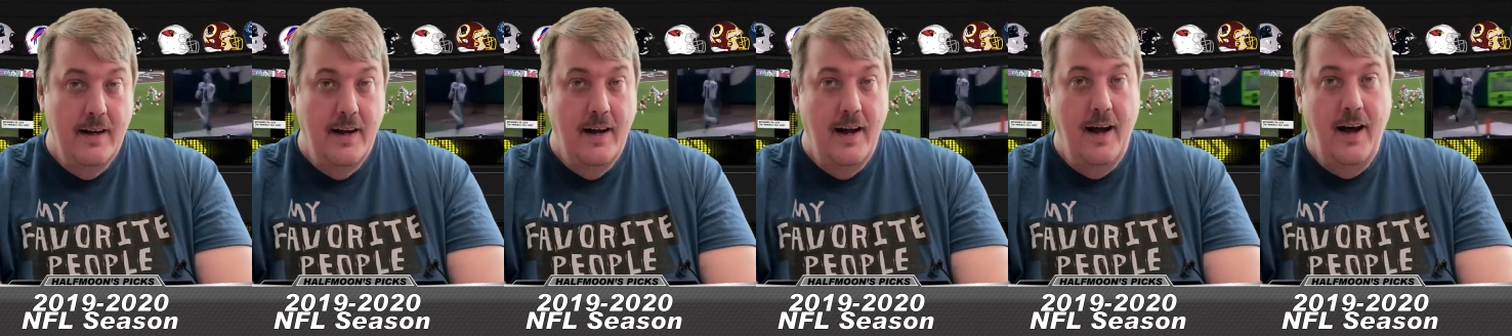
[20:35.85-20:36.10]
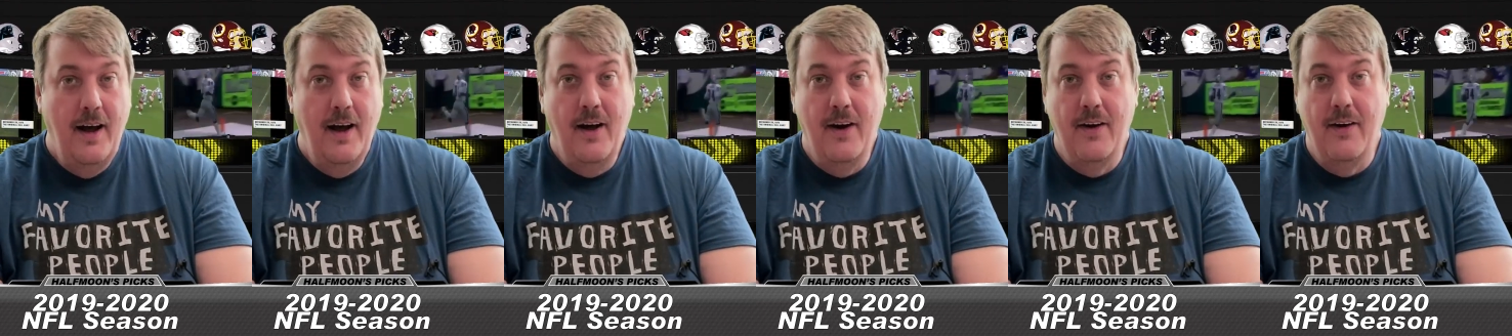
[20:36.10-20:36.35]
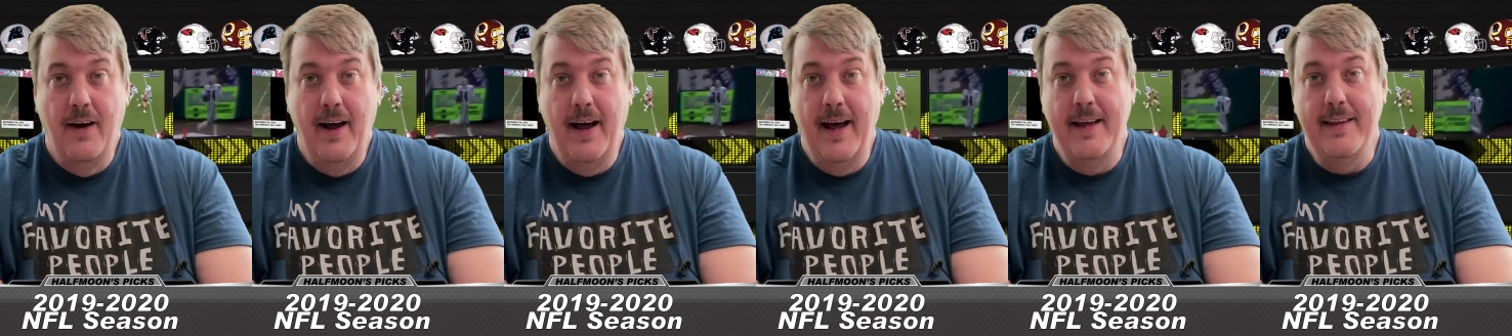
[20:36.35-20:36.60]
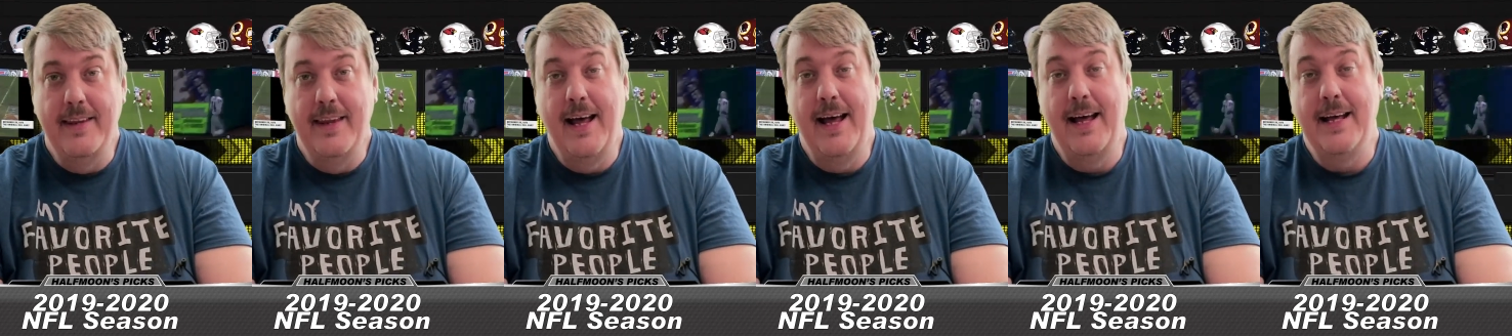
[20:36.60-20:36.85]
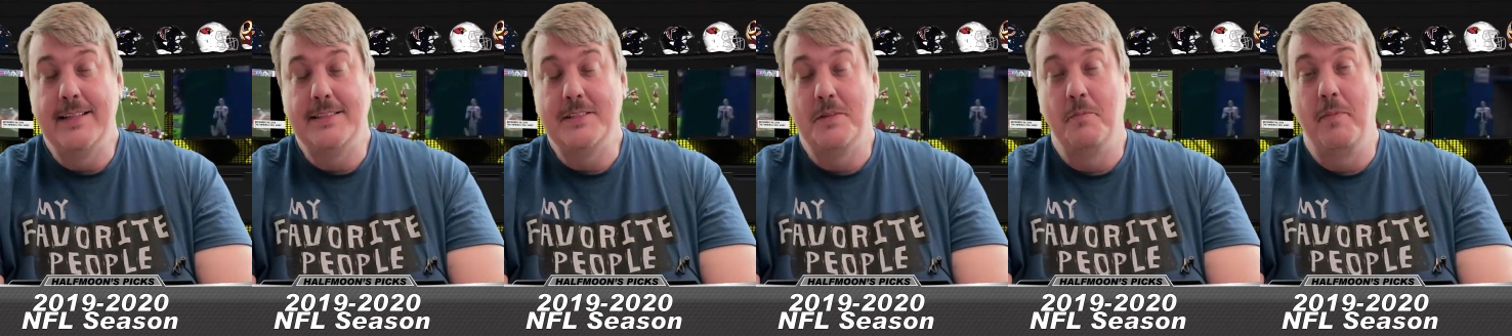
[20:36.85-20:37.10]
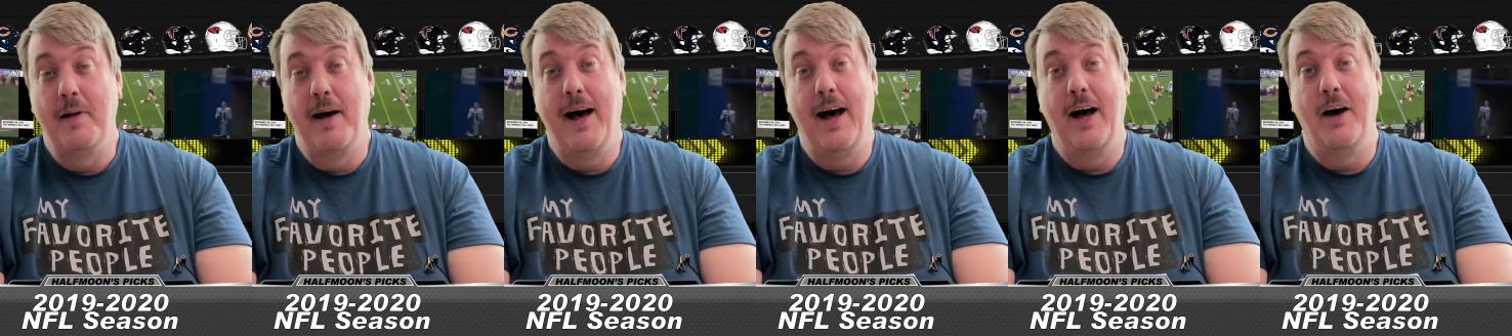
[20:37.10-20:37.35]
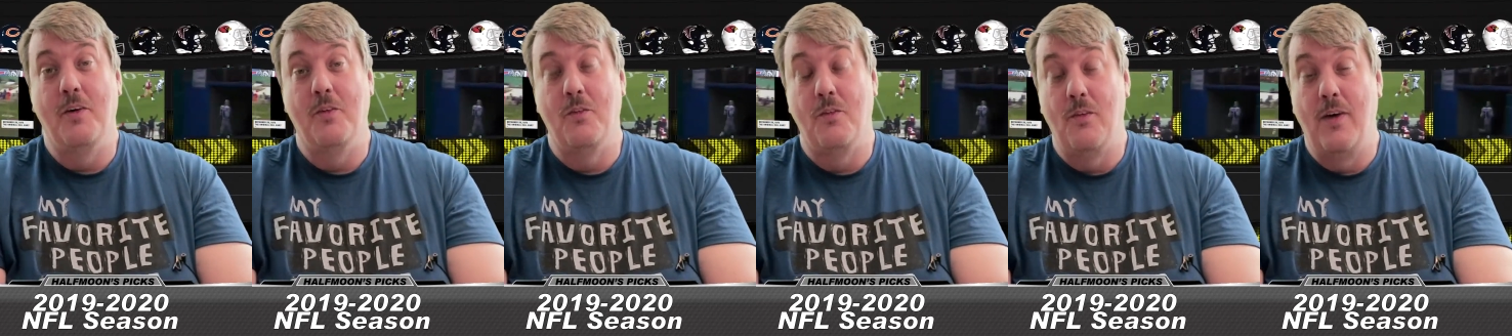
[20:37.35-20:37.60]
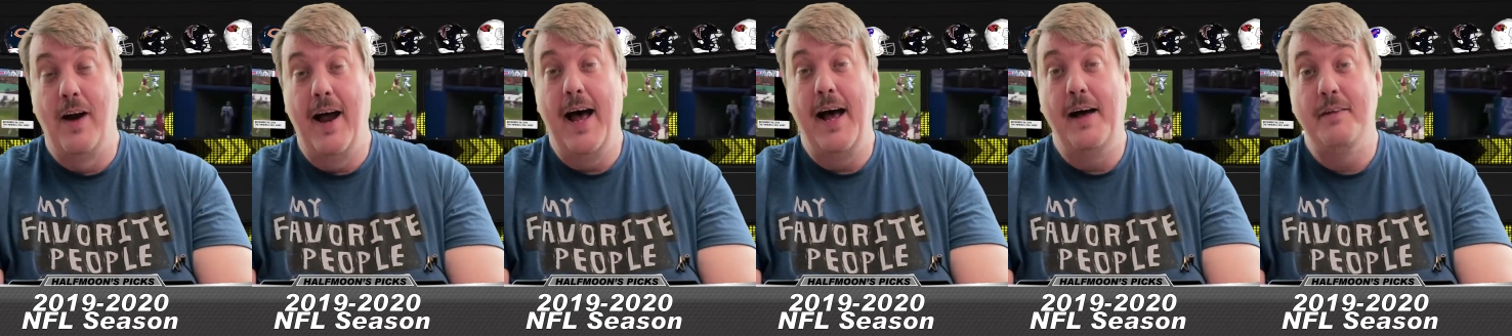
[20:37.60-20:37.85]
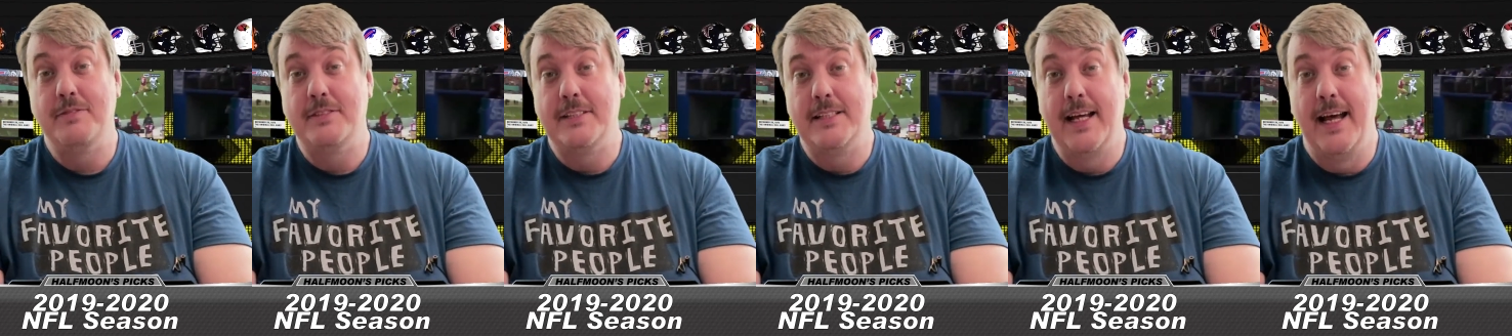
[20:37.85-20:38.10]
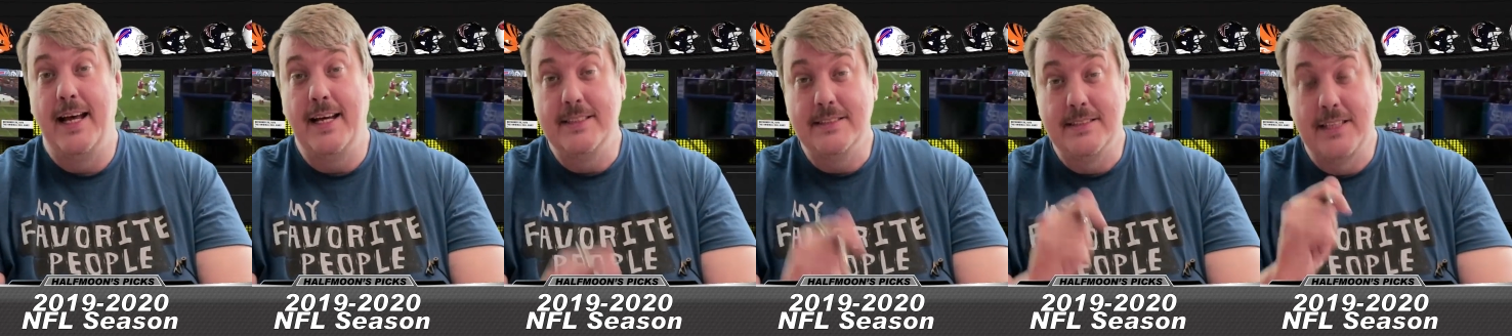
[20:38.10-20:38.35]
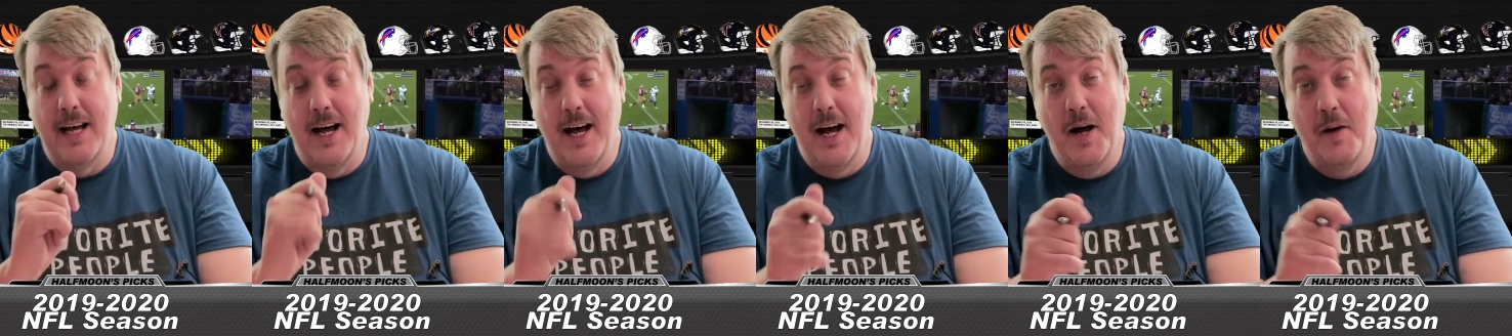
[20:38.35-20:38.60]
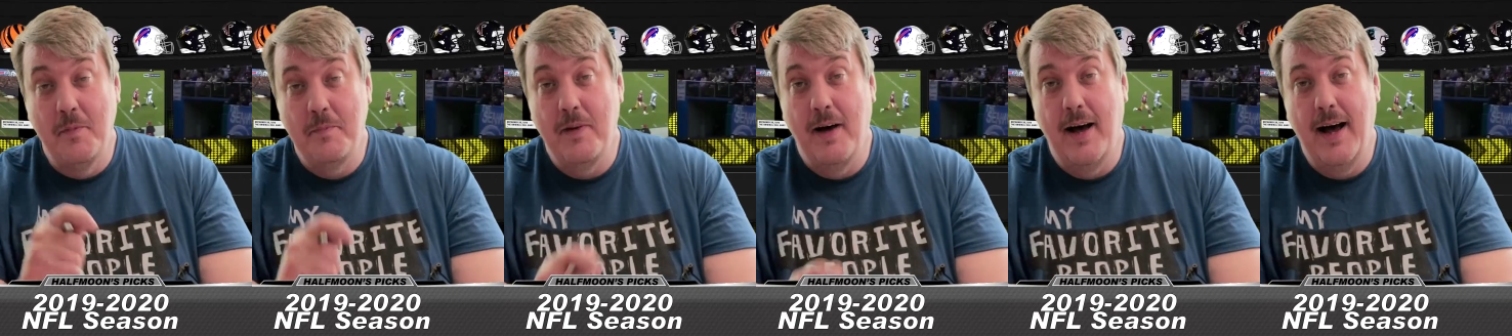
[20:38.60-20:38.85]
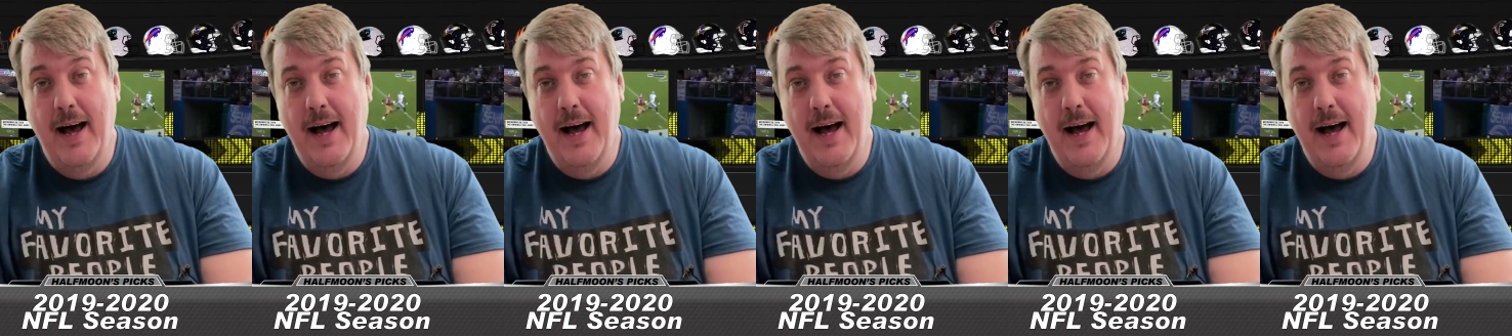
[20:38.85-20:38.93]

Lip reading: All right, that's about wraps things up.